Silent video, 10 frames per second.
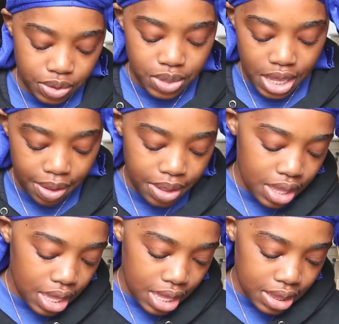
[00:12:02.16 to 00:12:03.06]
So yeah,
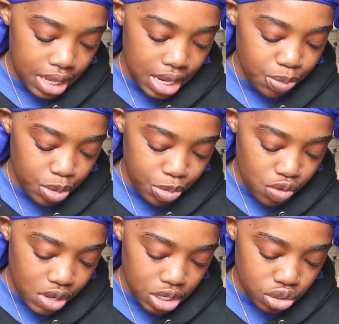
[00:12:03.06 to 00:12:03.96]
and then we
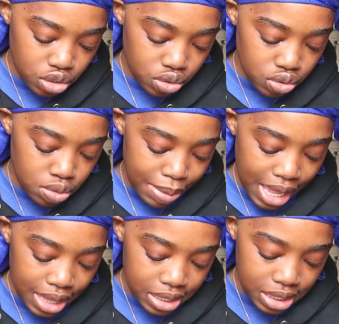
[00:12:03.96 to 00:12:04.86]
move on to
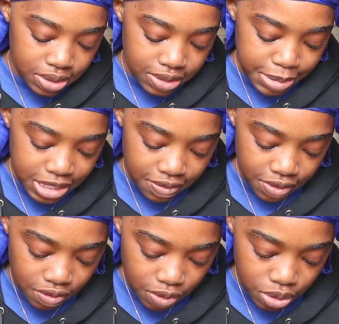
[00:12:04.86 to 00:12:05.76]
my other little
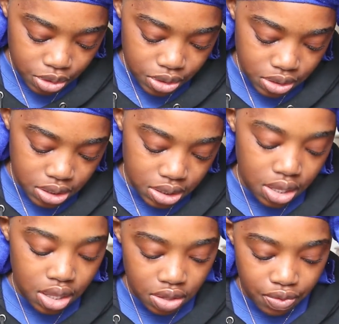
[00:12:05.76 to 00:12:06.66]
specific folders.
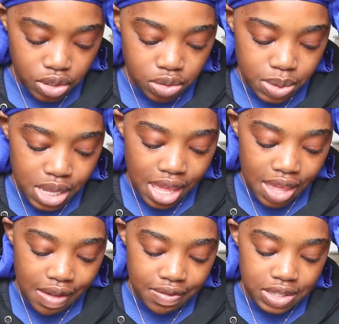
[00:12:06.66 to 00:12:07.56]
The first one we
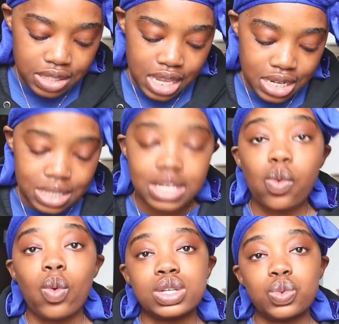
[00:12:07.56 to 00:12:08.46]
have is
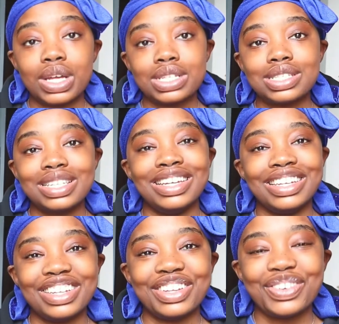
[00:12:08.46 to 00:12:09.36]
editing what
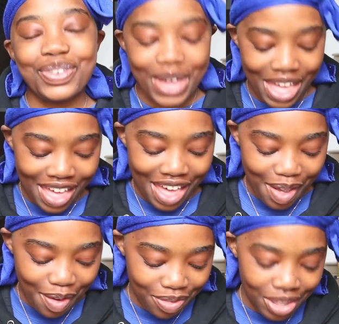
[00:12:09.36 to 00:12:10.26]
where I
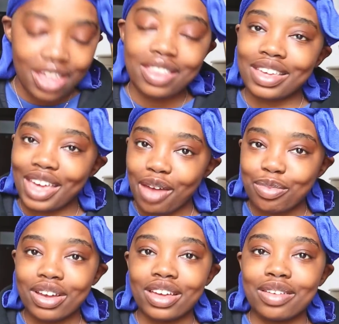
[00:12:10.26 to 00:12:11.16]
have the
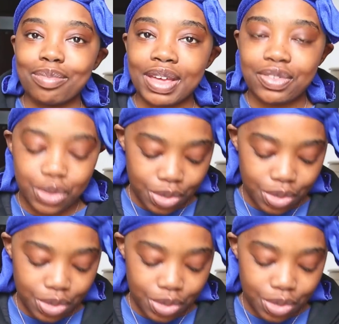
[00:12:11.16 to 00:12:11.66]
camera, my